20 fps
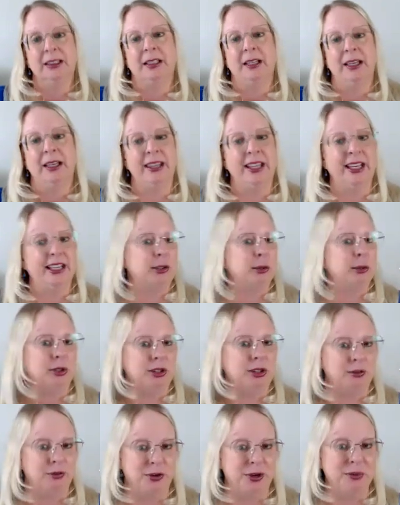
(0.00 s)
And that's what
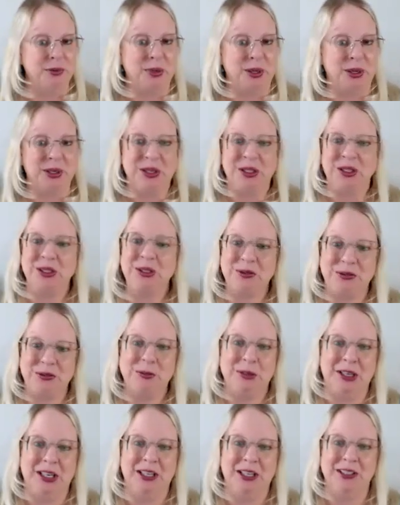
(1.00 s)
the fun part is for
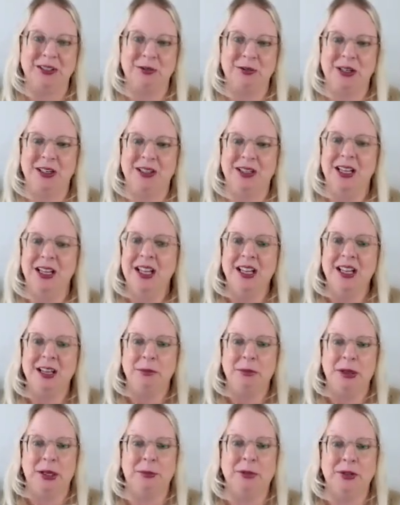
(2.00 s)
me is when
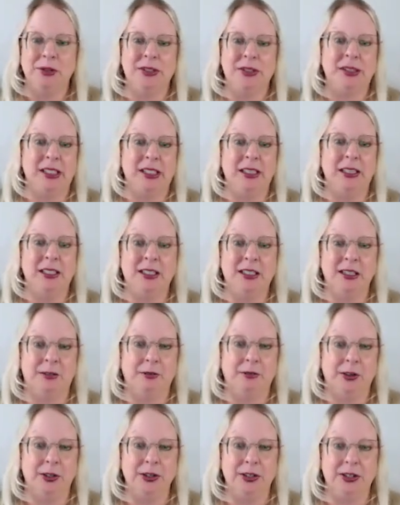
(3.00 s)
people see the
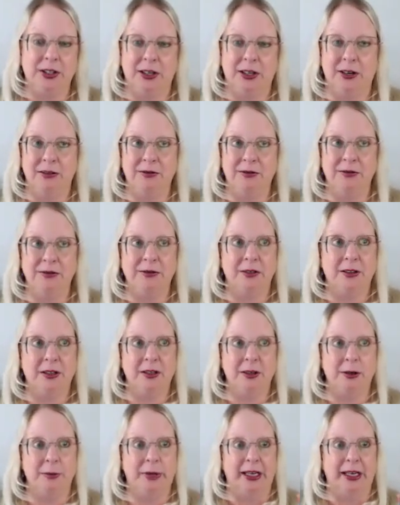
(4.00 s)
difference of,
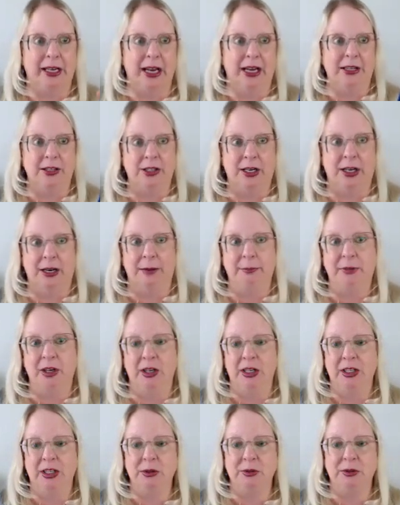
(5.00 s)
oh my gosh, I'm going
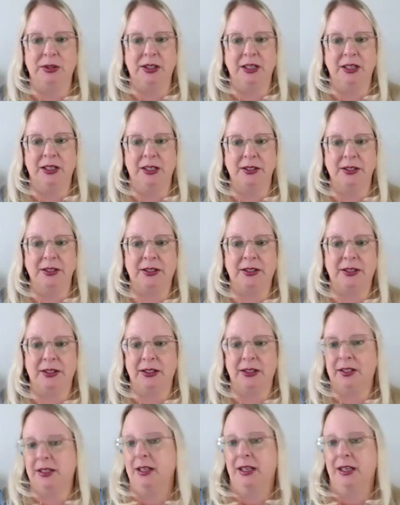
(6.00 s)
to use this.
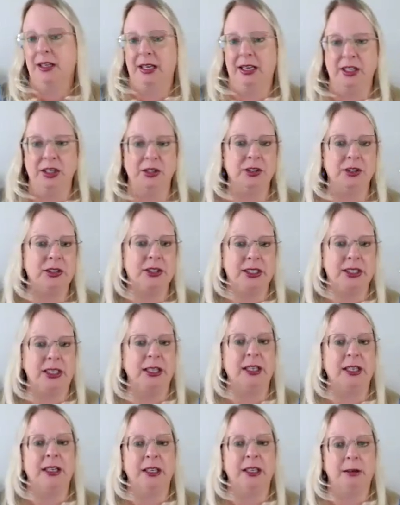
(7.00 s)
And you'll see
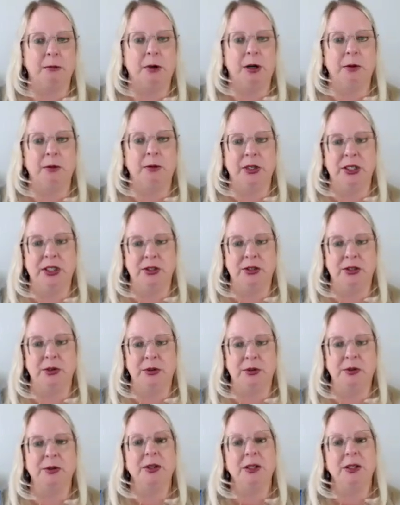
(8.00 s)
it in what we
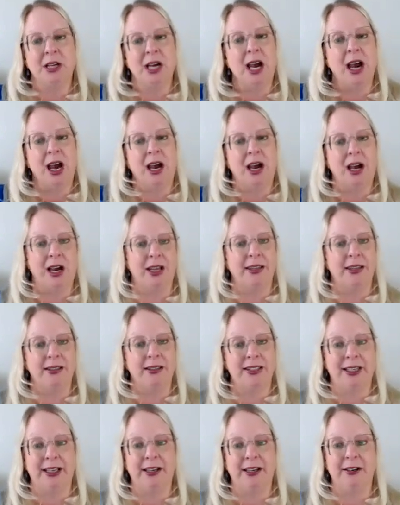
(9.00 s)
do on
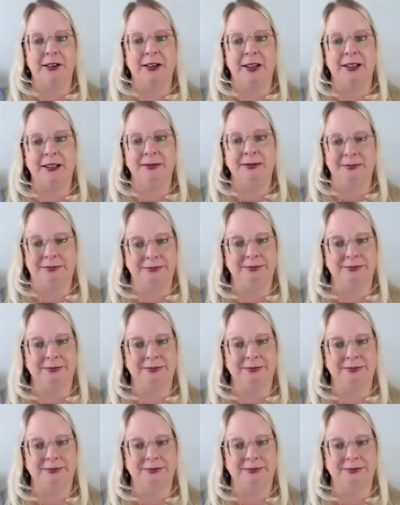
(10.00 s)
Saturday.